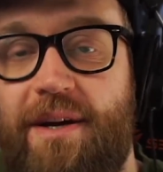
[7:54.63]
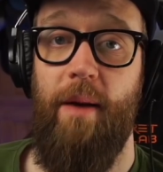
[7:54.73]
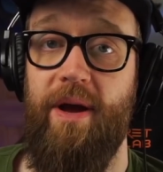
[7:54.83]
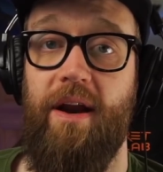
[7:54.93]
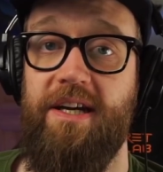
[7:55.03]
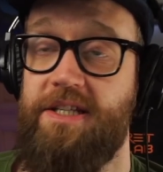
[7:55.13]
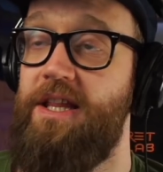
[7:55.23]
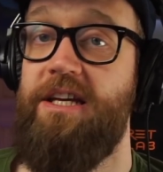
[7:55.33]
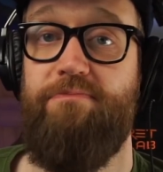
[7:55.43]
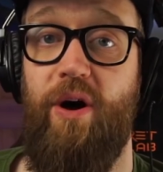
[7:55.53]
I'll be honest, at
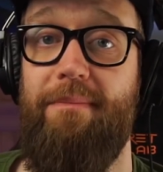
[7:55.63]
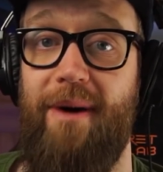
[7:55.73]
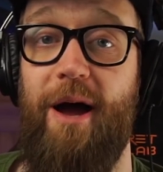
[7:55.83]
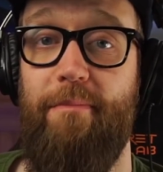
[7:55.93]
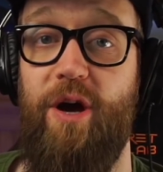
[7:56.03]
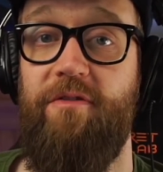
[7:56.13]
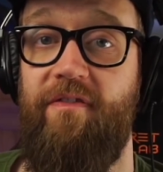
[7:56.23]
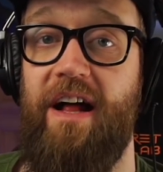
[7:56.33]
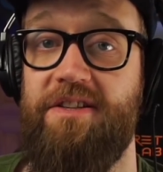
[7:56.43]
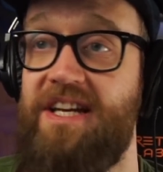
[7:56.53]
this point, my mood
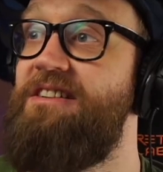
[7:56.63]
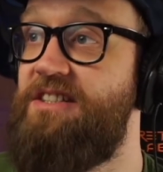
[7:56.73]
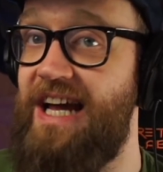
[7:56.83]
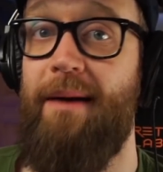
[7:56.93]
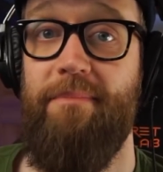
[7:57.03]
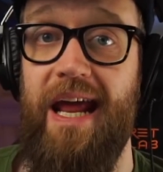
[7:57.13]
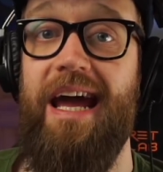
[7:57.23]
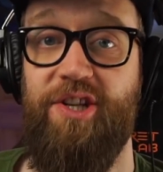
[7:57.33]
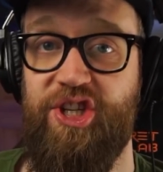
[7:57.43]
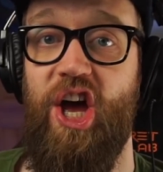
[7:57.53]
fell to damn
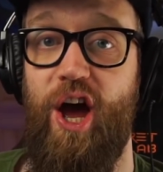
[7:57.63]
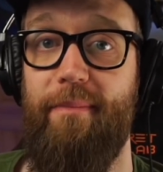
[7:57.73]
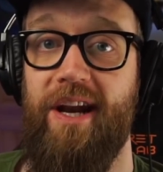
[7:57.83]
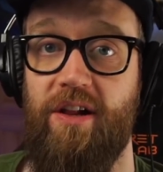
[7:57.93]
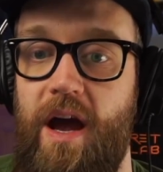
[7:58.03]
near terminal.